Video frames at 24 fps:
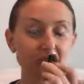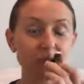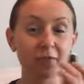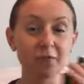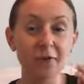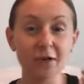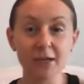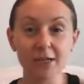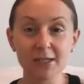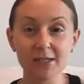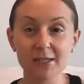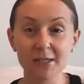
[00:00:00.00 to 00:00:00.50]

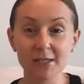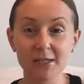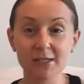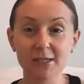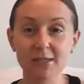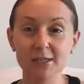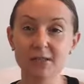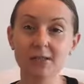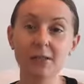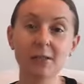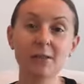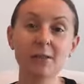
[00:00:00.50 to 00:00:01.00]

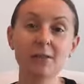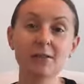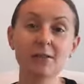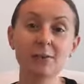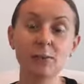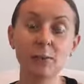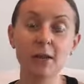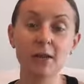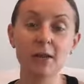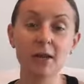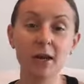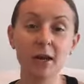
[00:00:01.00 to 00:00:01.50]
frankincense is
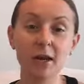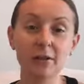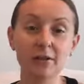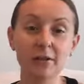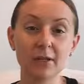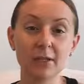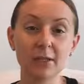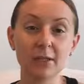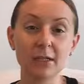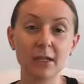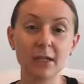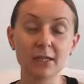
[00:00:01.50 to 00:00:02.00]
one that I
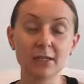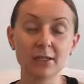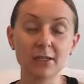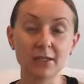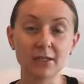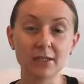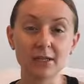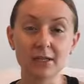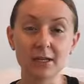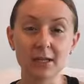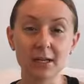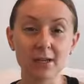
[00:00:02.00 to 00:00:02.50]
really like
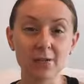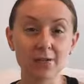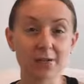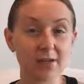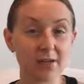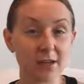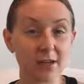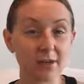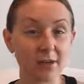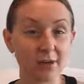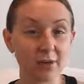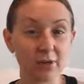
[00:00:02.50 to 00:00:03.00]
to stay
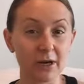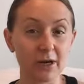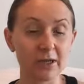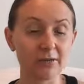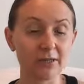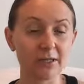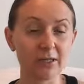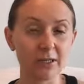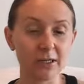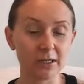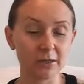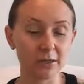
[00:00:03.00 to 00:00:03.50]
just kind of
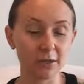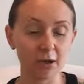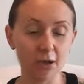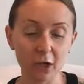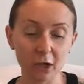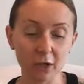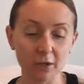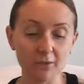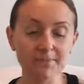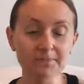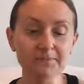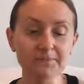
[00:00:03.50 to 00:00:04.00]
grounded and
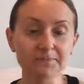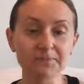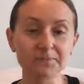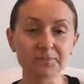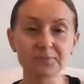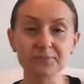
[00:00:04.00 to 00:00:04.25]
calm.